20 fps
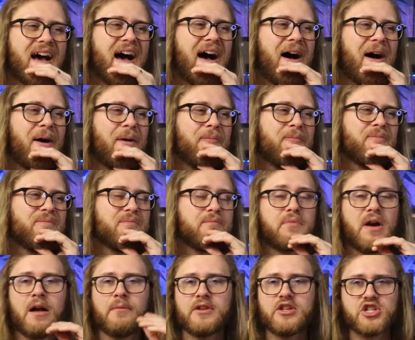Um,
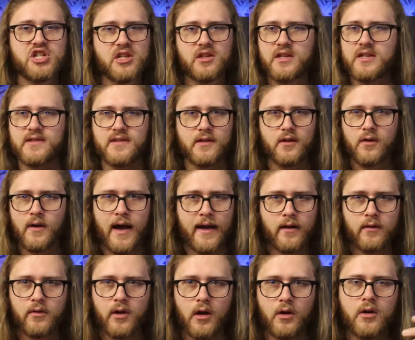probably chilly too,
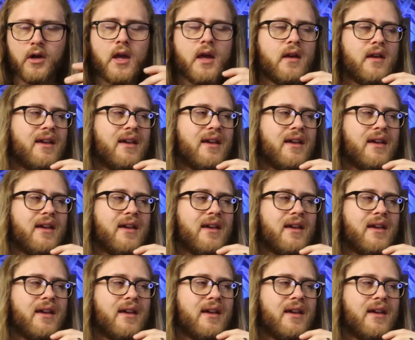I don't know.